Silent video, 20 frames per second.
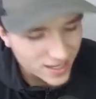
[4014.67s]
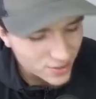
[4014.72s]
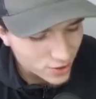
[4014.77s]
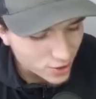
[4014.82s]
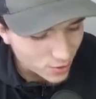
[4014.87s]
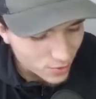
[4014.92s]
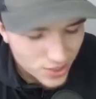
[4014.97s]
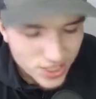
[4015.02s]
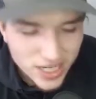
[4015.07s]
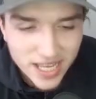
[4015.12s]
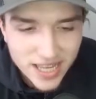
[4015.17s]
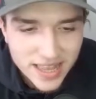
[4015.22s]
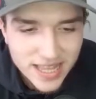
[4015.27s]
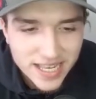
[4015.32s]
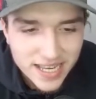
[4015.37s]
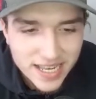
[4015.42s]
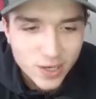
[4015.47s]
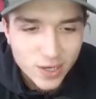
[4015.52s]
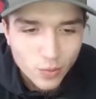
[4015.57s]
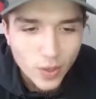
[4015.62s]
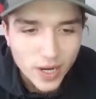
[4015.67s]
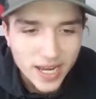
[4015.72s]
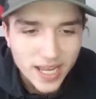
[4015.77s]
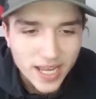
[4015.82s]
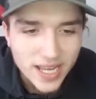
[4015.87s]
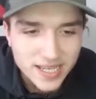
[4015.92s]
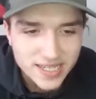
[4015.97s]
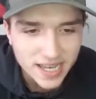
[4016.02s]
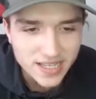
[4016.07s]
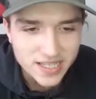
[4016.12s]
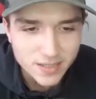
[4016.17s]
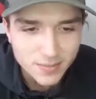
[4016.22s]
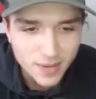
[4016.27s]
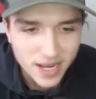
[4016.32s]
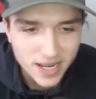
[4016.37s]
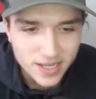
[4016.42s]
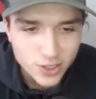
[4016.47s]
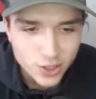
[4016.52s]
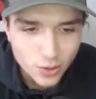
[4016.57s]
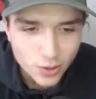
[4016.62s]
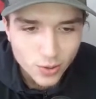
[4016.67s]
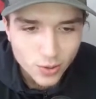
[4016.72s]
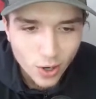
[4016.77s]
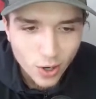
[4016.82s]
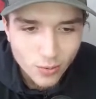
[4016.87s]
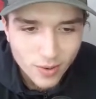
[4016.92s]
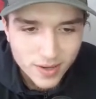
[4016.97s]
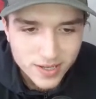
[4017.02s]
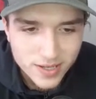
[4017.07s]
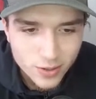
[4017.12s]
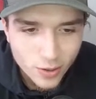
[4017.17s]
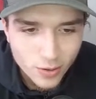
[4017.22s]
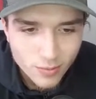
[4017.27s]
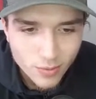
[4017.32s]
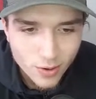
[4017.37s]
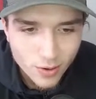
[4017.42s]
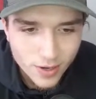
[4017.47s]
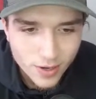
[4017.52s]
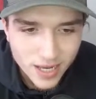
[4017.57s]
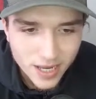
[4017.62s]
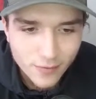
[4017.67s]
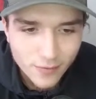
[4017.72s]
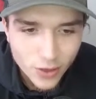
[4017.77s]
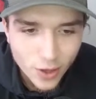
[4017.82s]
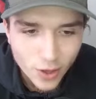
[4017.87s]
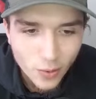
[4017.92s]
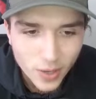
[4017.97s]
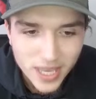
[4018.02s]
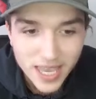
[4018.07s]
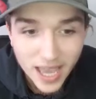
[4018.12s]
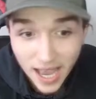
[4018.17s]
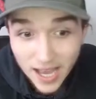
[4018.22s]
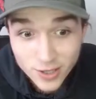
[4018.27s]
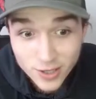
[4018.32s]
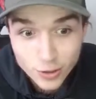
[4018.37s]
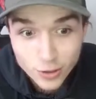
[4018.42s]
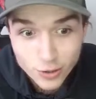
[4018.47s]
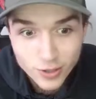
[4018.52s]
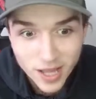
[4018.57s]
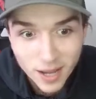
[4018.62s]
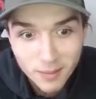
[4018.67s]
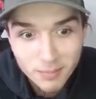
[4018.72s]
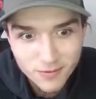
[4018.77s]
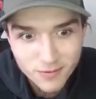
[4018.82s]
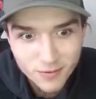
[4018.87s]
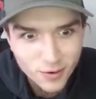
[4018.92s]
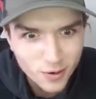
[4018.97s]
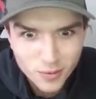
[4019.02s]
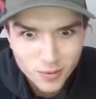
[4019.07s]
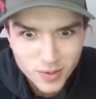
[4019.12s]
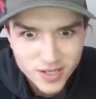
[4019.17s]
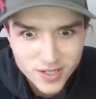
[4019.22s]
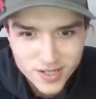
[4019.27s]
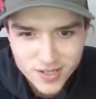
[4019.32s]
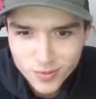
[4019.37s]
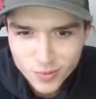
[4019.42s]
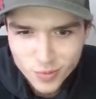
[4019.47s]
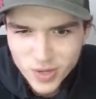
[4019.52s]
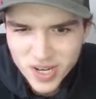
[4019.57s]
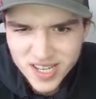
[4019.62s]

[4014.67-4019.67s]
see a league-winning centre-back in Joe Gomez no more, even though he has done that before, which is weird